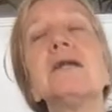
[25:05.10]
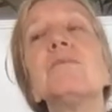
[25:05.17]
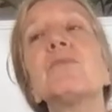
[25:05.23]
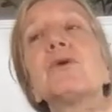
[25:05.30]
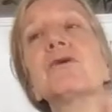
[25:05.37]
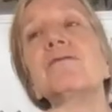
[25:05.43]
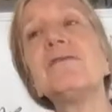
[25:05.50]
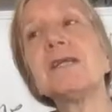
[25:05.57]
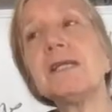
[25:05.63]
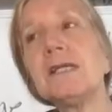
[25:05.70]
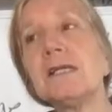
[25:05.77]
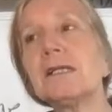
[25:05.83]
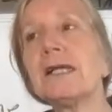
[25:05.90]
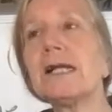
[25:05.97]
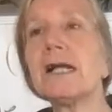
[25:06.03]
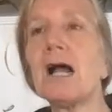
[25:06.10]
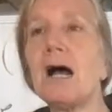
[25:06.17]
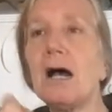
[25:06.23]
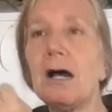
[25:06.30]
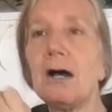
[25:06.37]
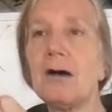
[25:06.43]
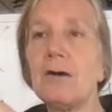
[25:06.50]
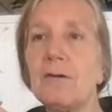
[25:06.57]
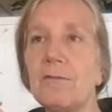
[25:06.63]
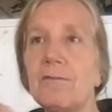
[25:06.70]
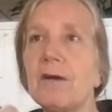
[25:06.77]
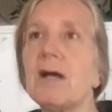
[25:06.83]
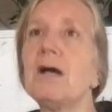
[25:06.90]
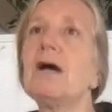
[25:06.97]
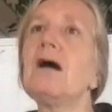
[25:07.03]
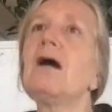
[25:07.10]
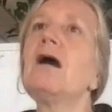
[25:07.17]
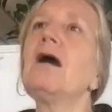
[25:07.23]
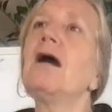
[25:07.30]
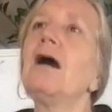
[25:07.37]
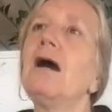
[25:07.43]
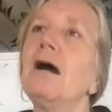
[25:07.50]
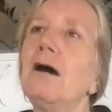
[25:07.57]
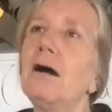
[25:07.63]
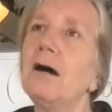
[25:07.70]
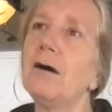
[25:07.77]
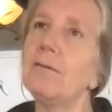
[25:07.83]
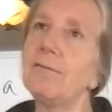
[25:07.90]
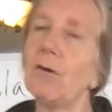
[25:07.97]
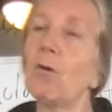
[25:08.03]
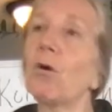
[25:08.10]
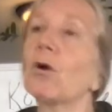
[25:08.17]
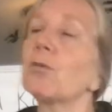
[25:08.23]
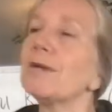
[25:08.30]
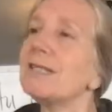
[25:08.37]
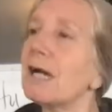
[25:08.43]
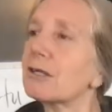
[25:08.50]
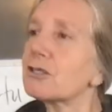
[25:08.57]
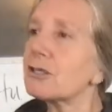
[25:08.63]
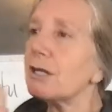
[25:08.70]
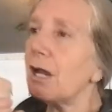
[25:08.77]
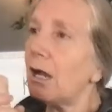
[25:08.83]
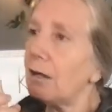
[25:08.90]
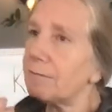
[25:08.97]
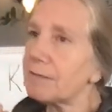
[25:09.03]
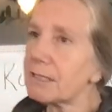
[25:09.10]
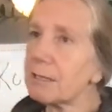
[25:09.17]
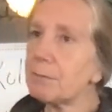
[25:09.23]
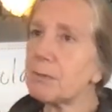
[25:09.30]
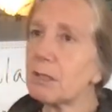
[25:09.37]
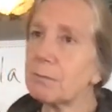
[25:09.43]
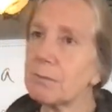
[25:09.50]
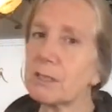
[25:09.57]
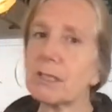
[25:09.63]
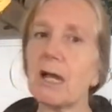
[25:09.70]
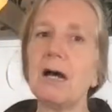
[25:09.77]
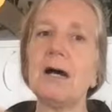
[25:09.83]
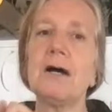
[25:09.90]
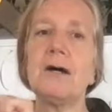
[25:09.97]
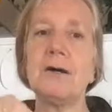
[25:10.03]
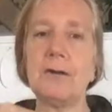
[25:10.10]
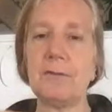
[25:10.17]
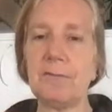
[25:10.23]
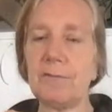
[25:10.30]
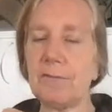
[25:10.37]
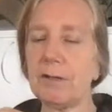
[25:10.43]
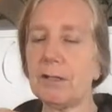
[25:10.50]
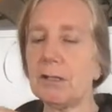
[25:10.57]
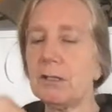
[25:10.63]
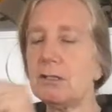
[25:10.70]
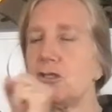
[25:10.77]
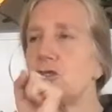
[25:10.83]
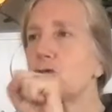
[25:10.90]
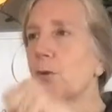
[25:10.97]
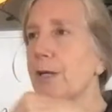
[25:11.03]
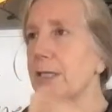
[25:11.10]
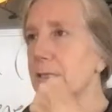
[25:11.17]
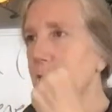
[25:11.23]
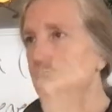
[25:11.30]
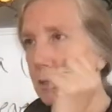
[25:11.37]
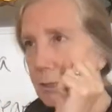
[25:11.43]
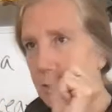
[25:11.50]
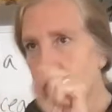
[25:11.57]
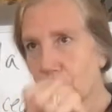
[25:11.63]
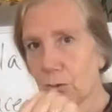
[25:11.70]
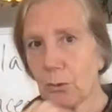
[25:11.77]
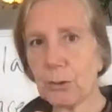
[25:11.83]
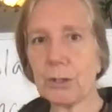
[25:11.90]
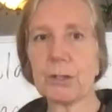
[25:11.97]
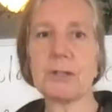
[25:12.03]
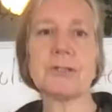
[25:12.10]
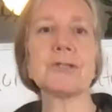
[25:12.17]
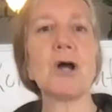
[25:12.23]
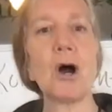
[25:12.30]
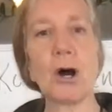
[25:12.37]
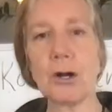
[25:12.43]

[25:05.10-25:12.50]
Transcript: and improve healing of, of or reduction of symptoms of joint disorders,